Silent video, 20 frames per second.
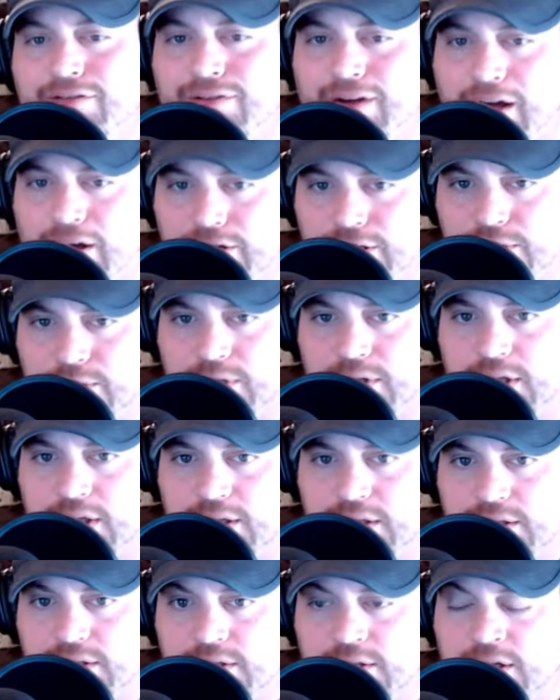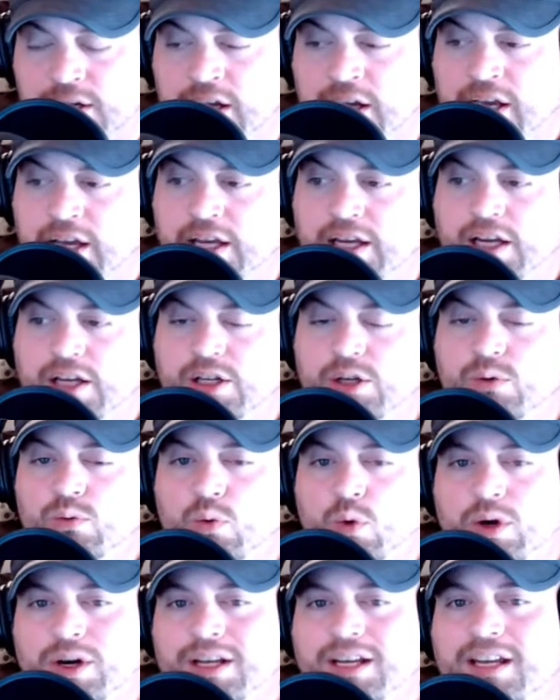value in this and you want to